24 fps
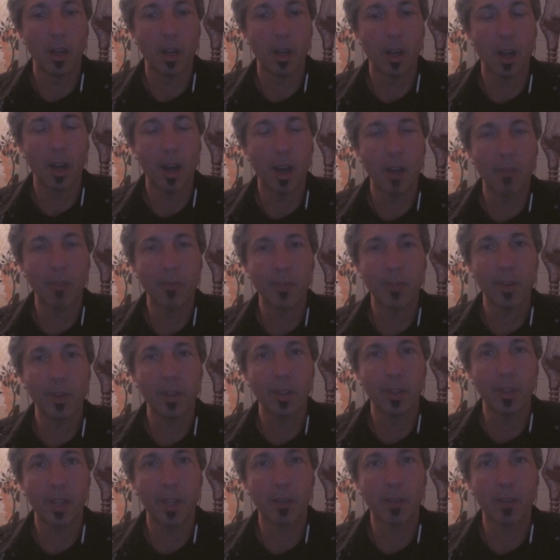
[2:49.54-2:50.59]
I
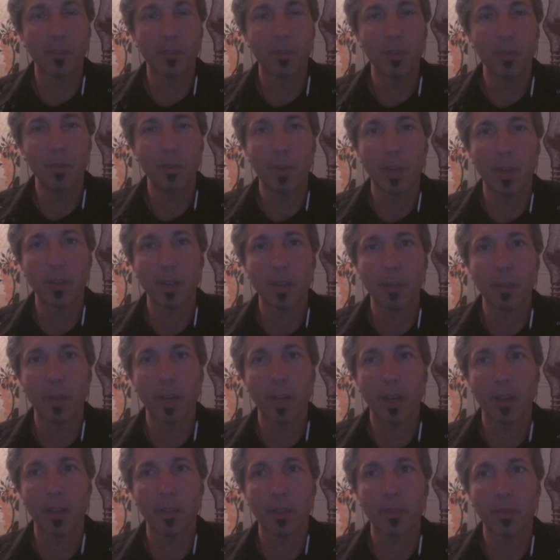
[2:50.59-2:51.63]
felt like a fool by the time
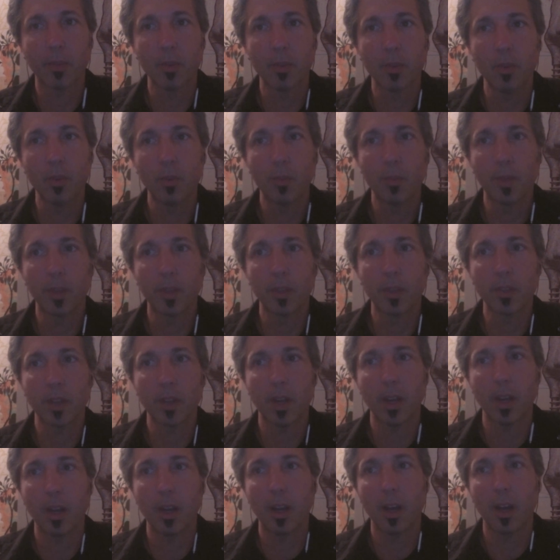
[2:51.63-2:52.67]
I got through, because
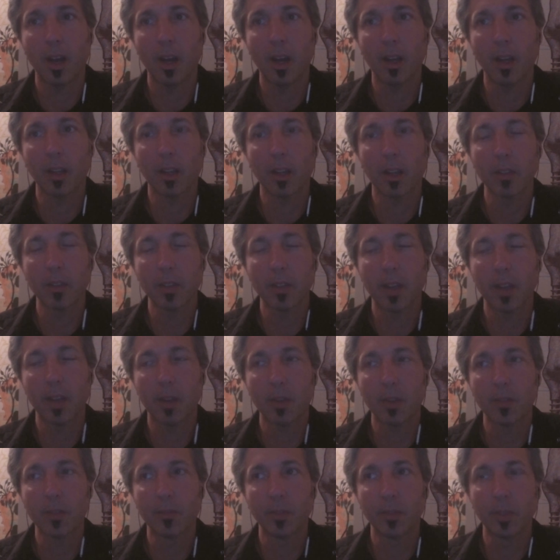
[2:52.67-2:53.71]
I
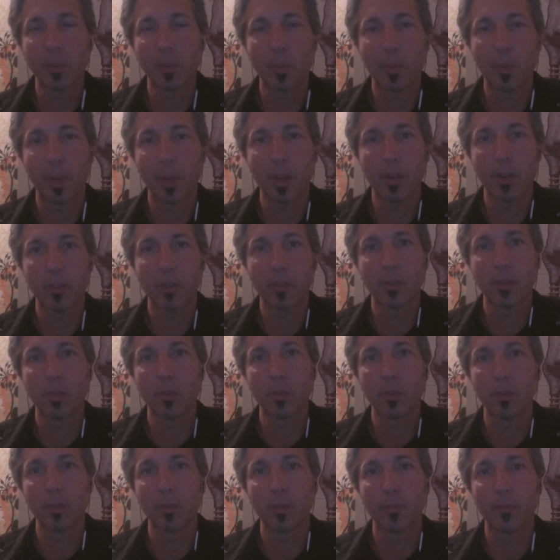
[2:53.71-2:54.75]
was fully prepared
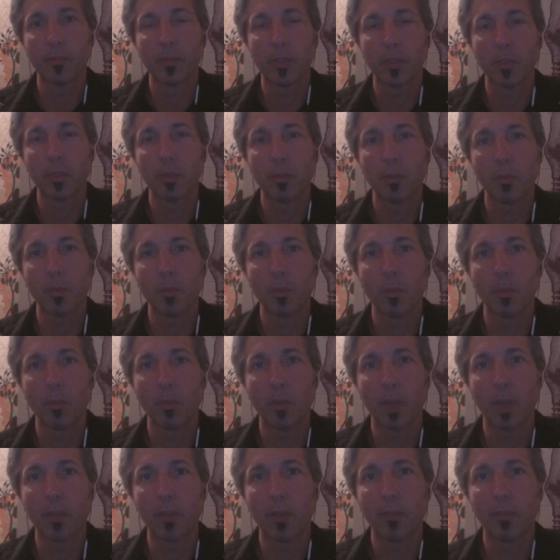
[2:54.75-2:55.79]
to
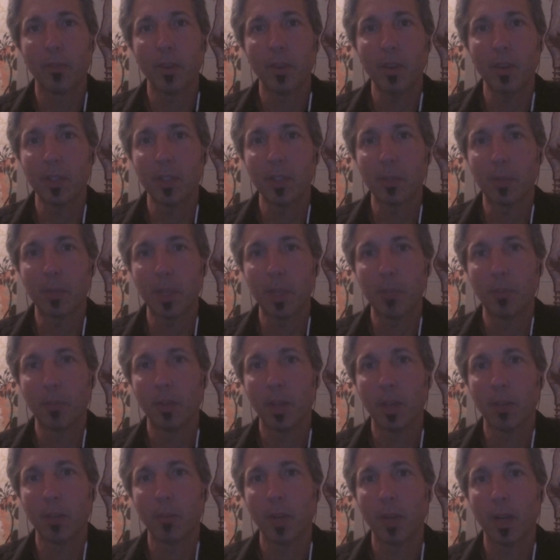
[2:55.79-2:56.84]
make fun of these people,
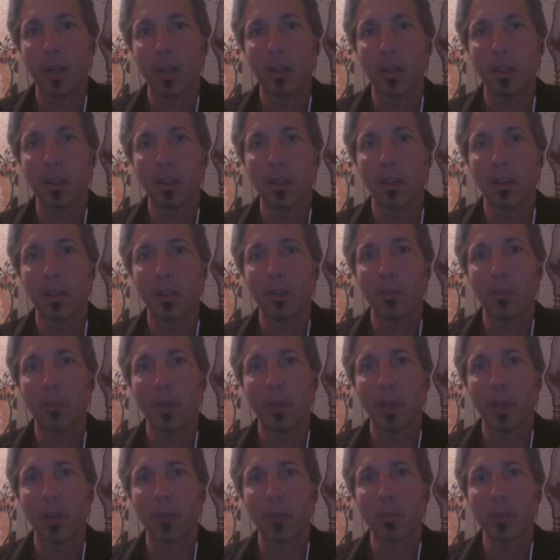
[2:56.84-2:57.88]
and by the end of
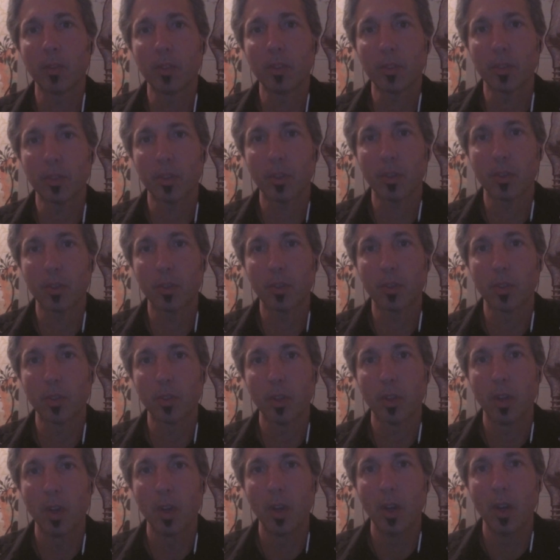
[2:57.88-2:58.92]
my research
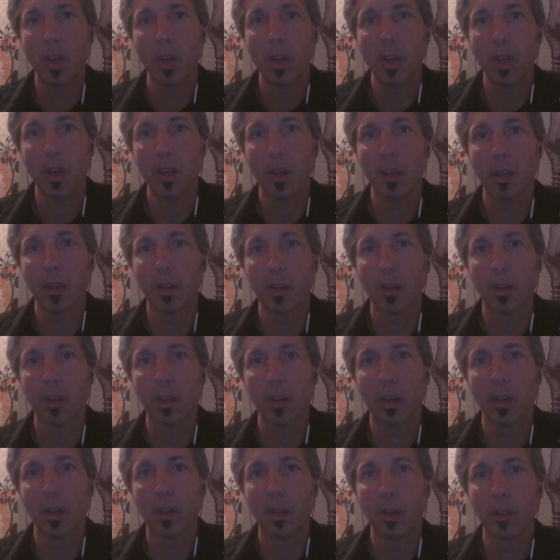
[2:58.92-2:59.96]
and
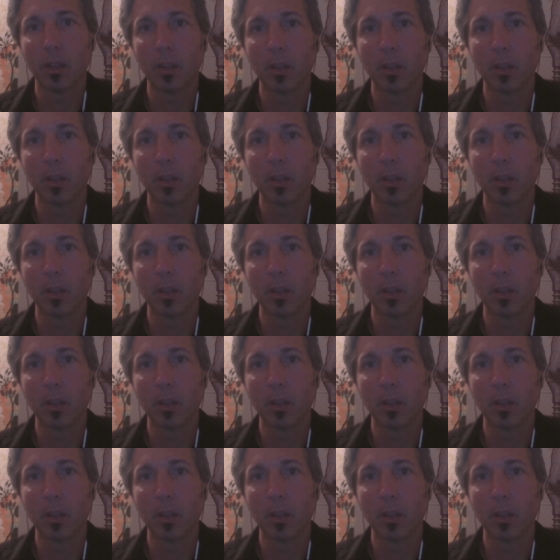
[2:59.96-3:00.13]
in the